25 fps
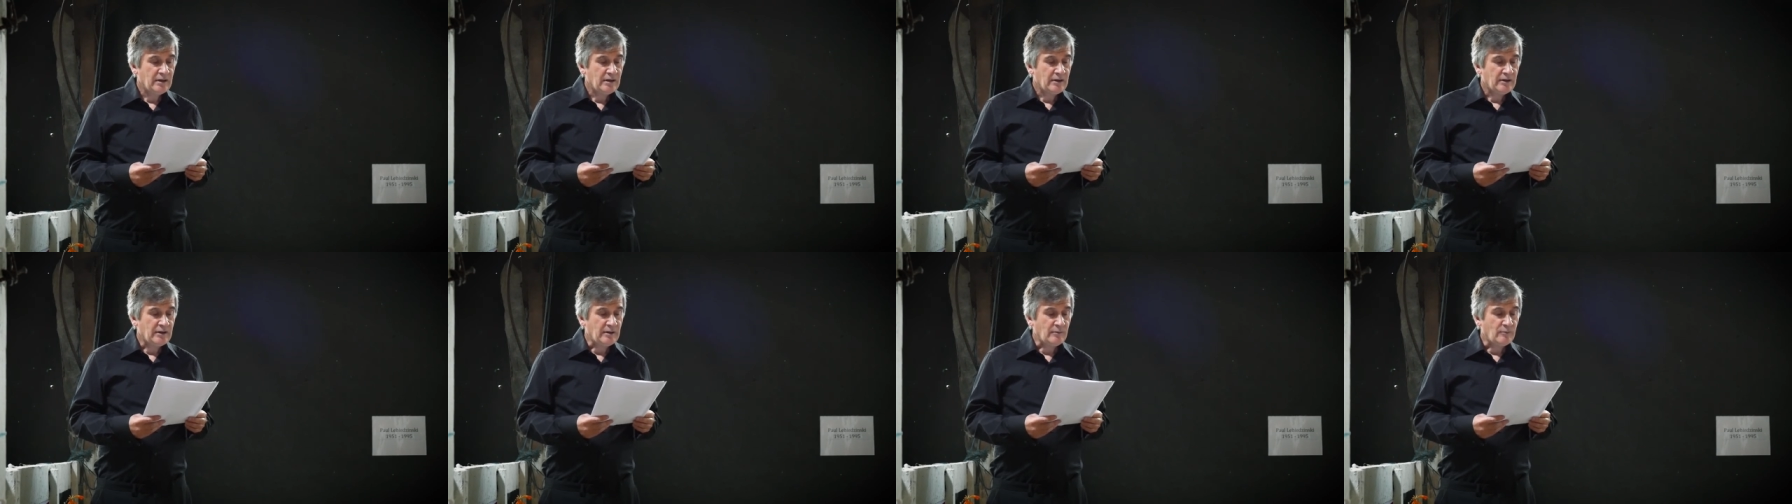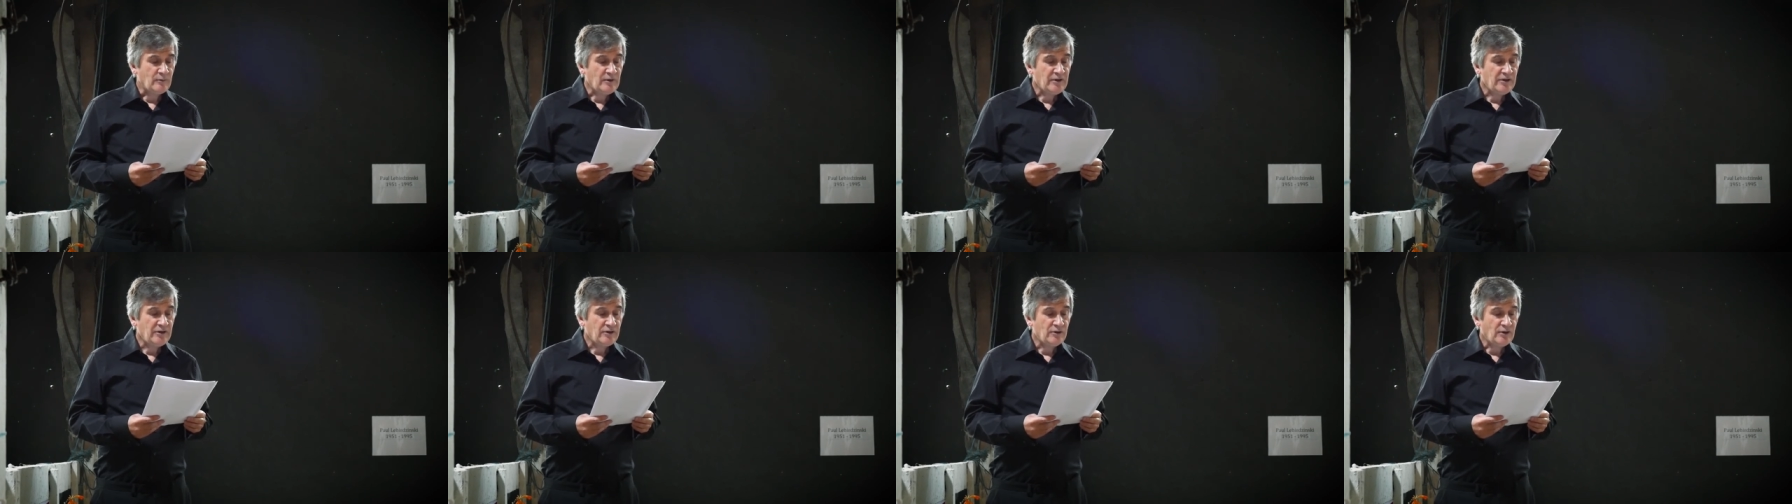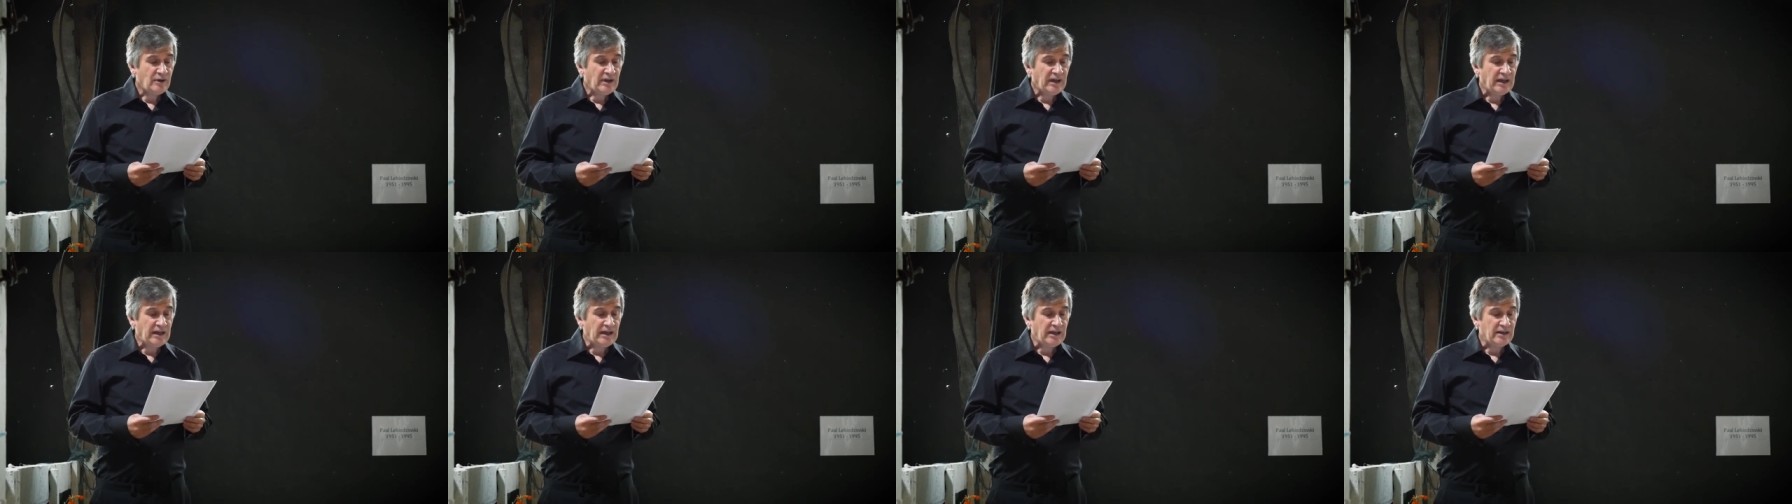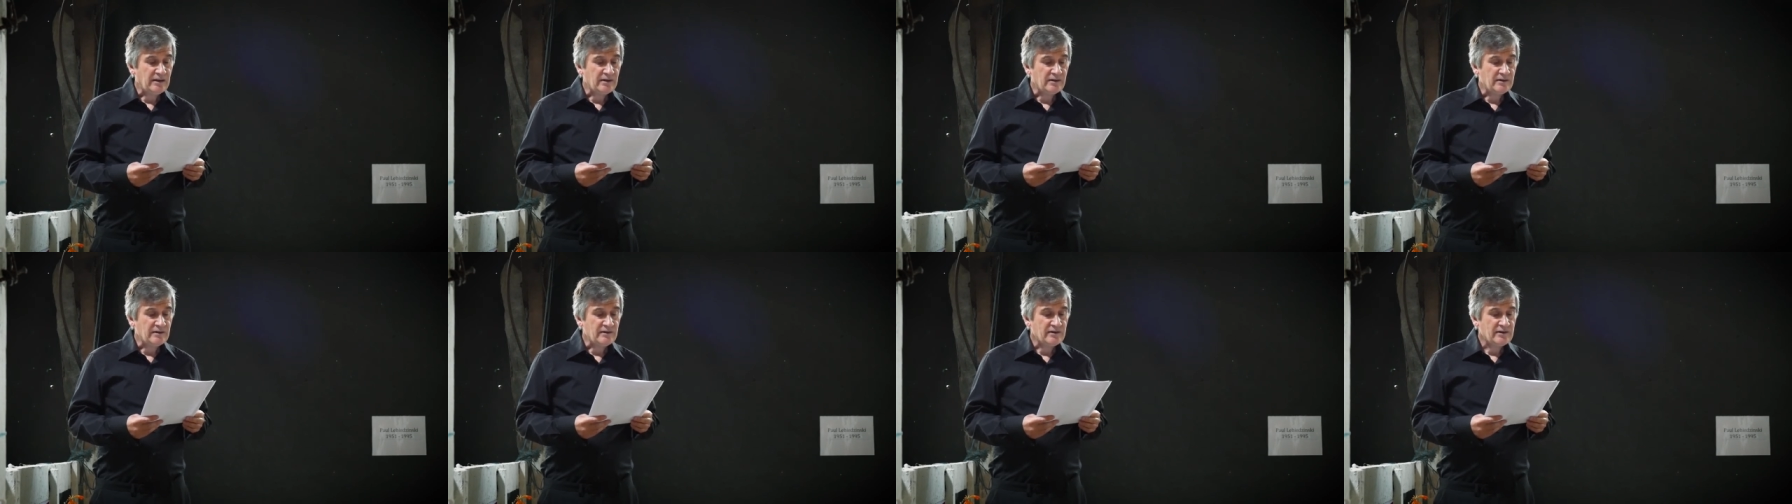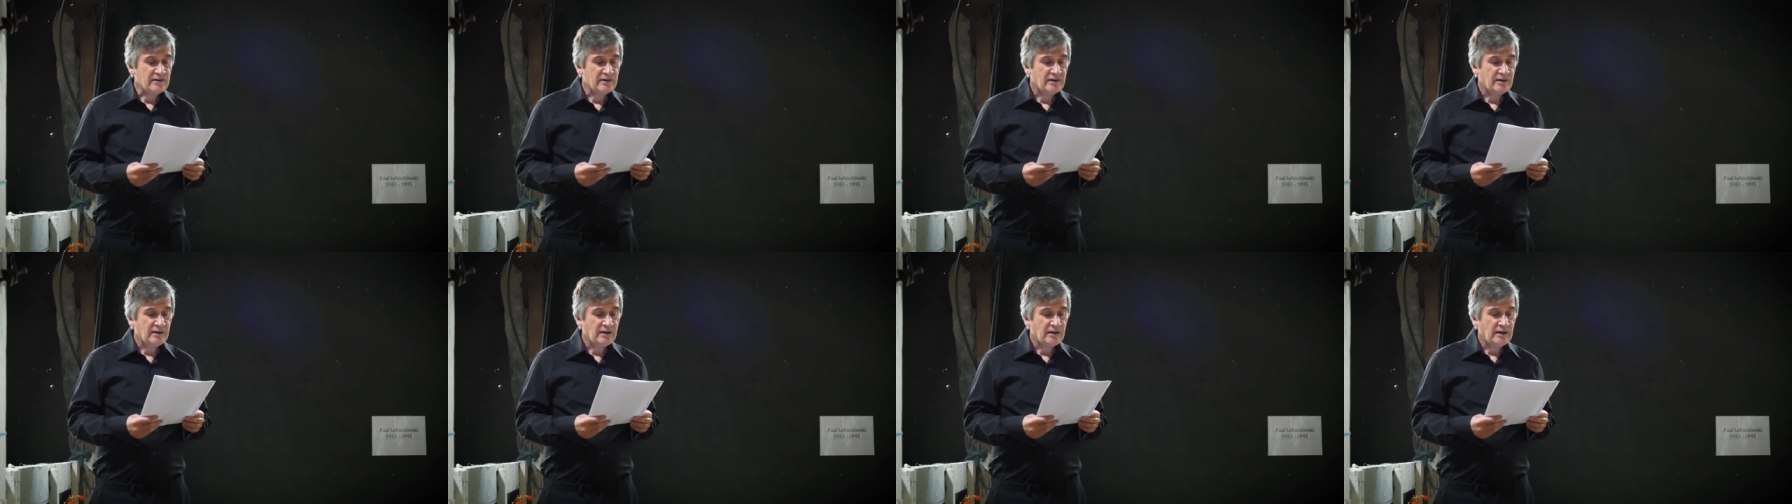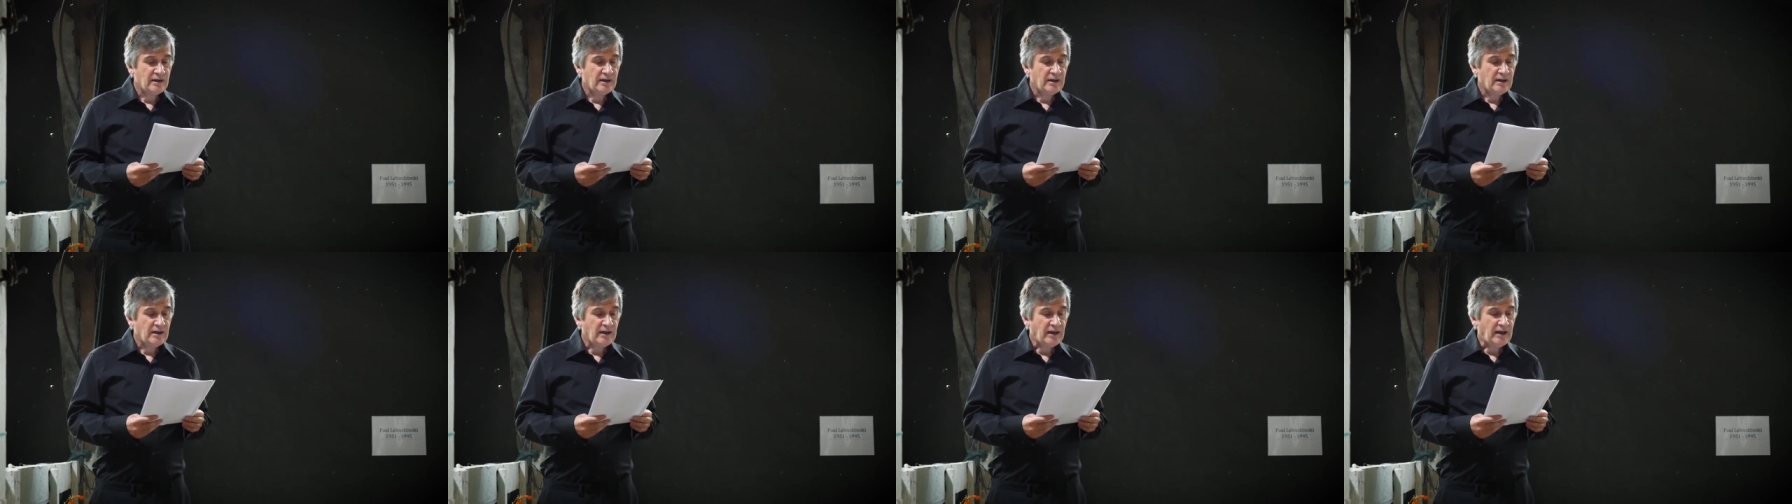that with your hands
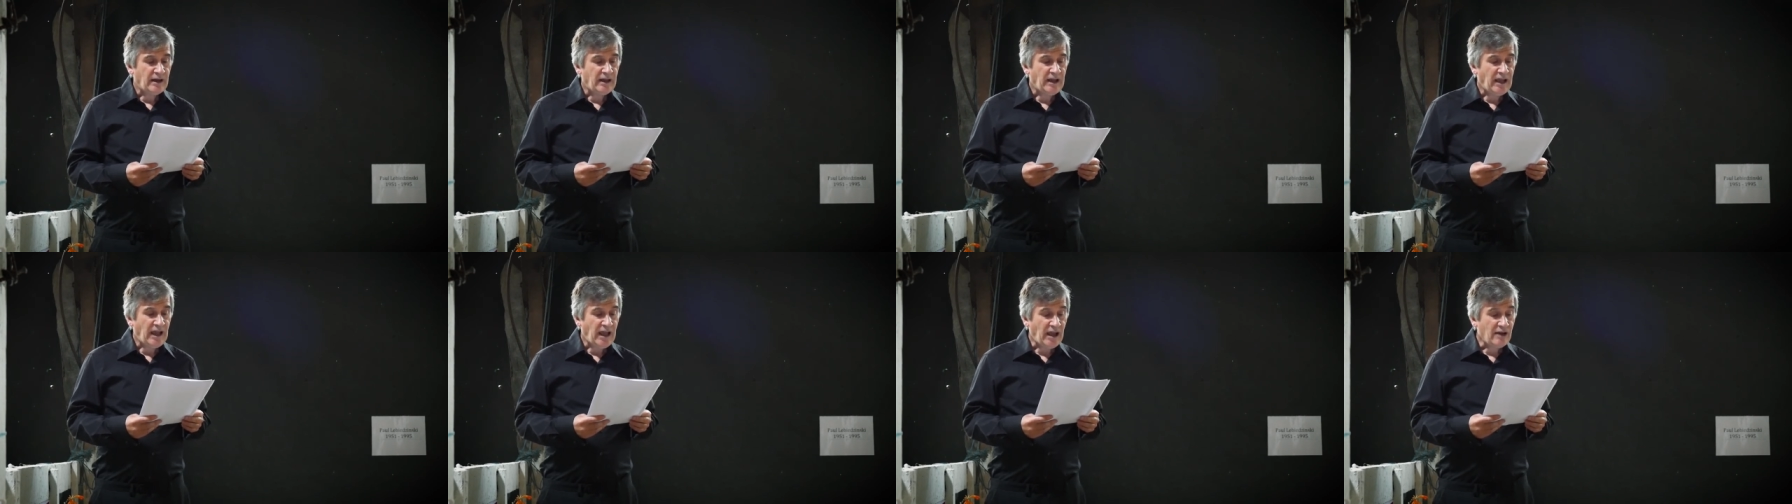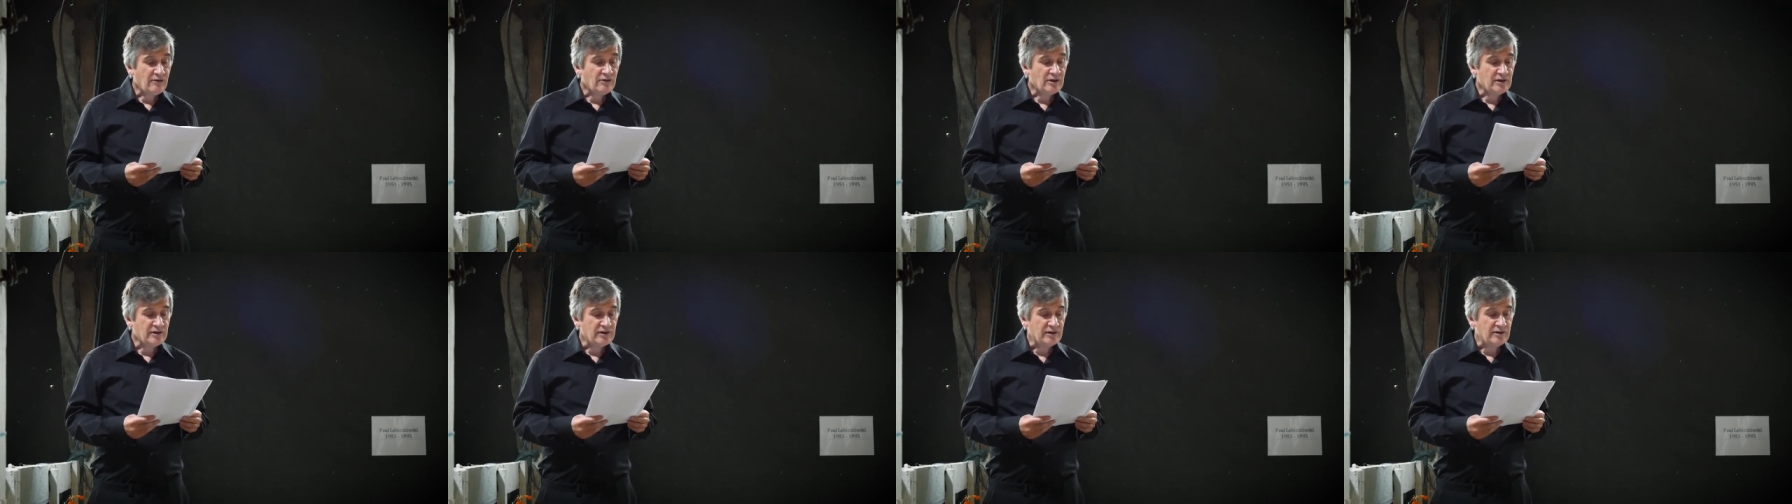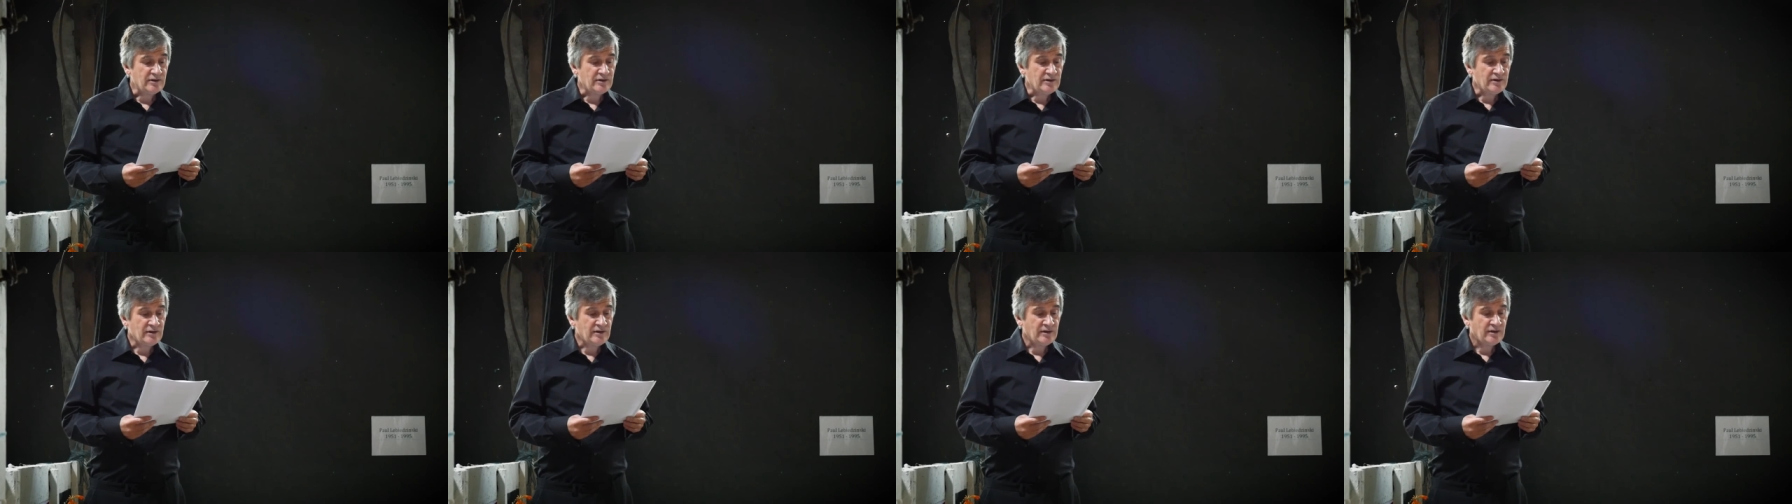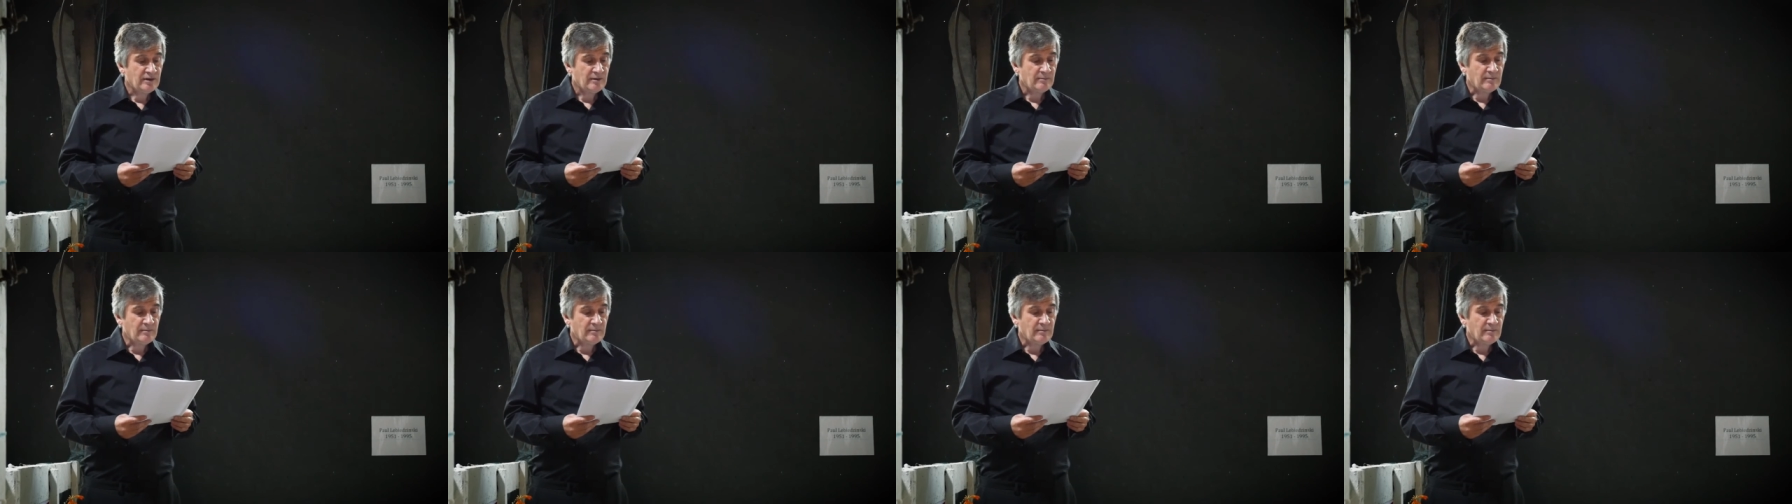our heritage